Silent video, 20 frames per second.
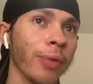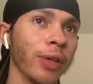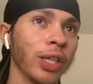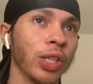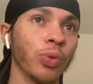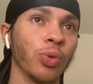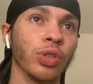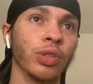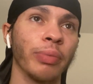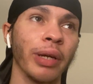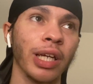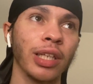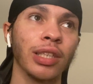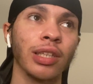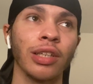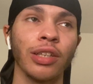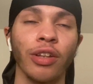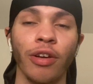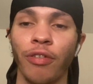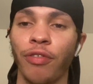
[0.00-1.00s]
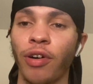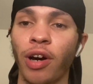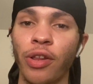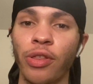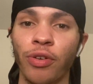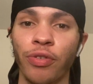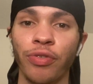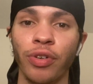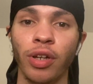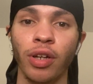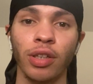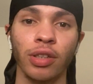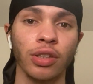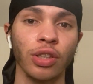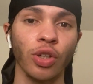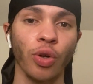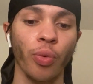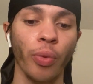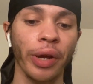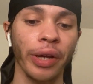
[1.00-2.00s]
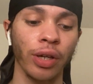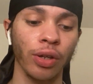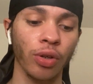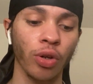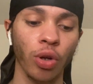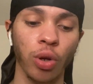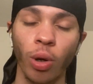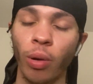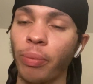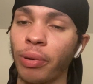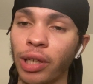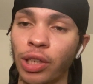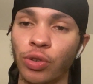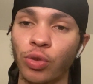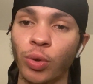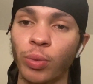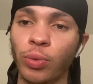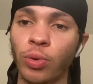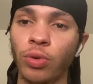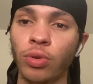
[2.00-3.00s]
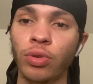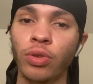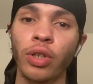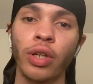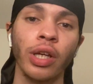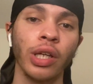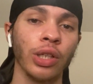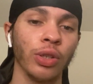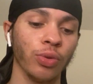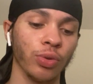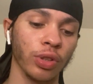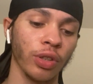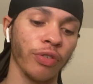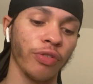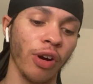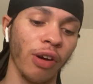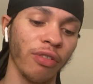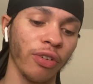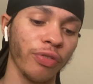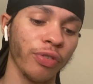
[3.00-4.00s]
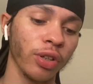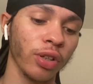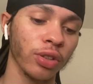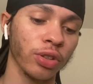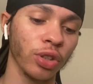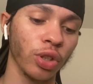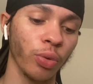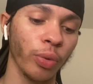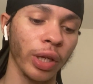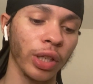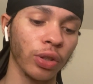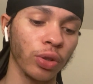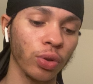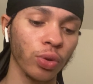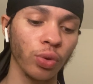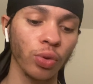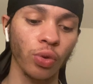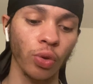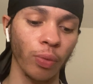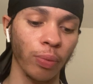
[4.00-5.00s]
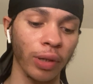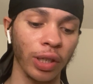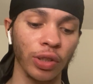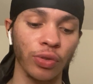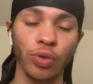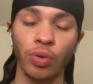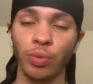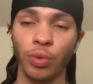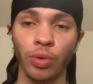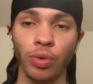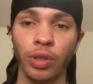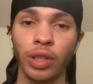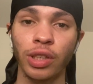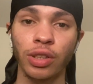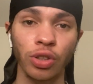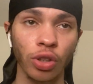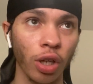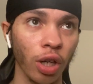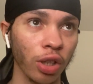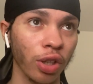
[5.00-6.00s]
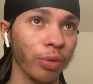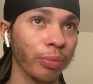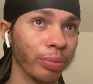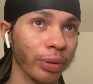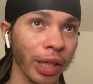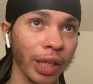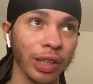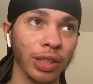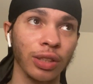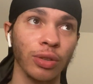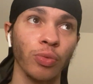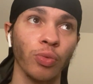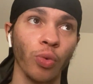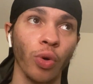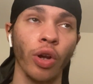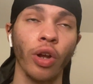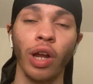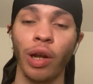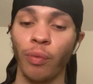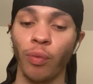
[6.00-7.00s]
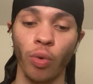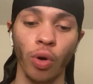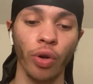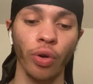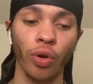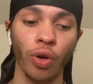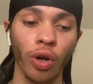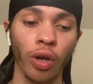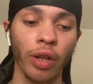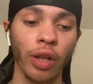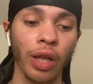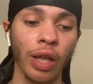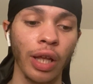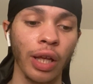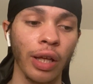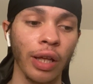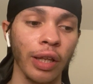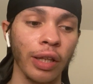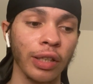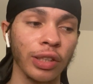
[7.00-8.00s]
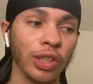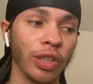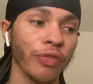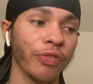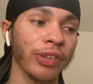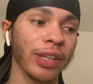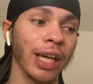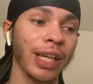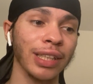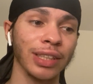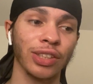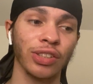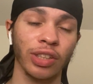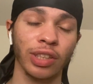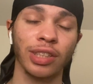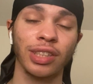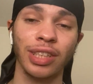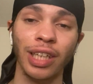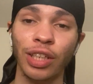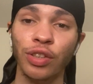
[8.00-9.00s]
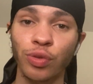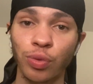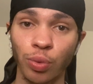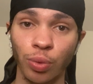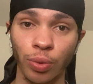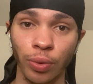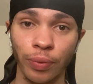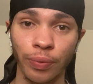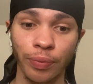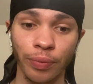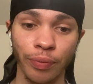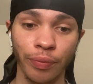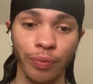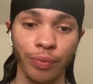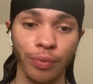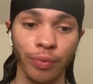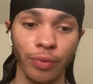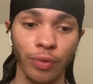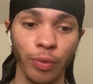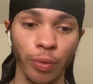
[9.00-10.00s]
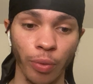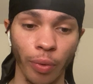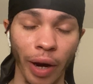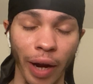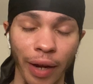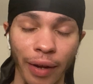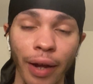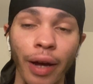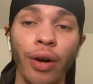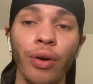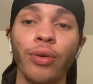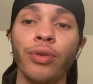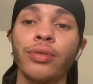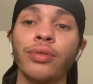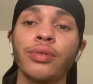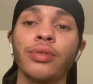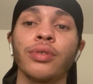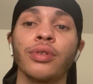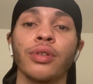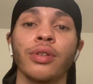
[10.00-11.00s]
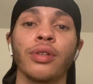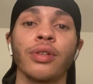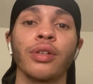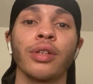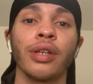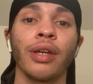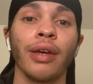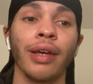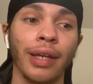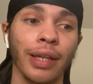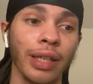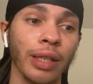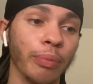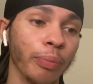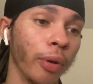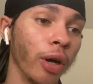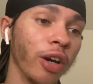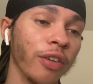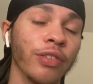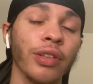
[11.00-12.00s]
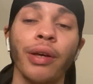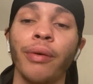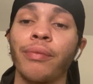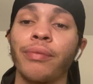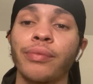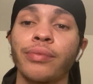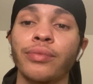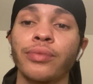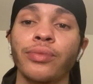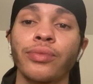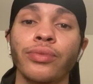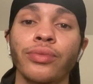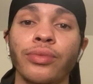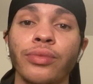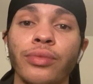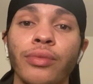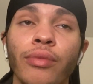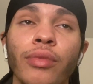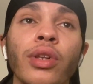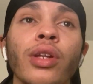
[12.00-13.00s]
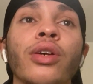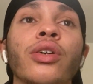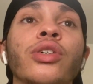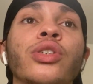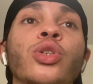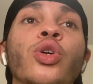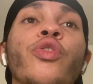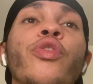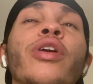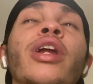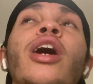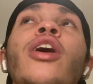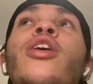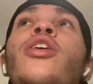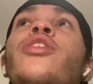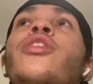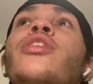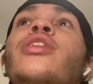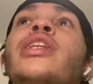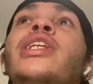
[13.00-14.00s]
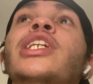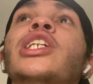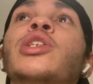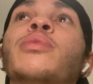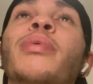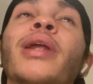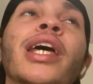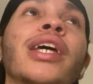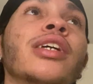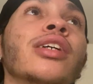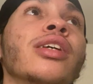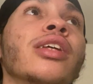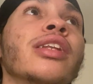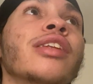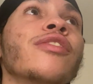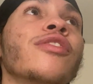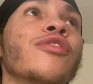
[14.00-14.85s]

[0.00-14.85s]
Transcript: was basically the father figure to the way Klopp plays football. He was a father figure to the way Tuchel plays football. This Jurgen Prest and whatnot, something that is successful right now, he birthed it. So now for these players